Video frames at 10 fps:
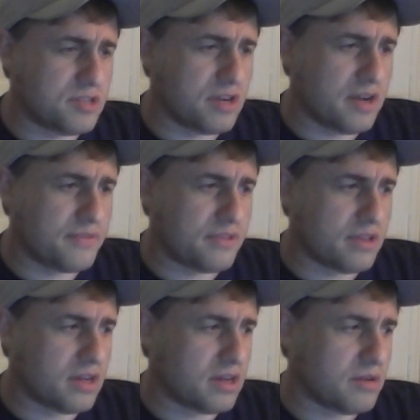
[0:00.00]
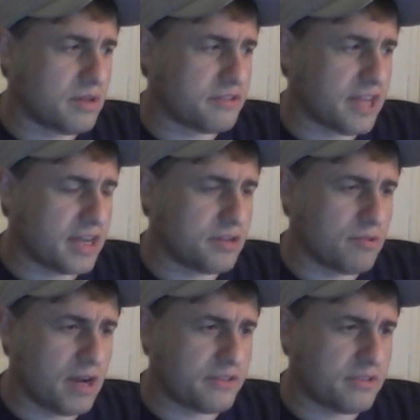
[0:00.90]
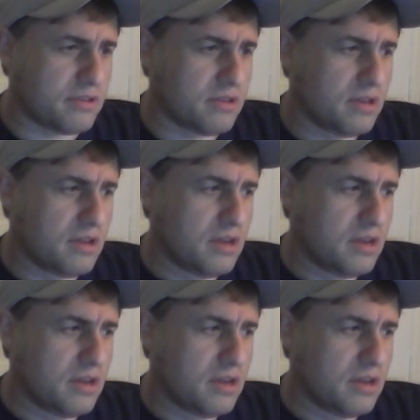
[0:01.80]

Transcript: draft and stacked your roster.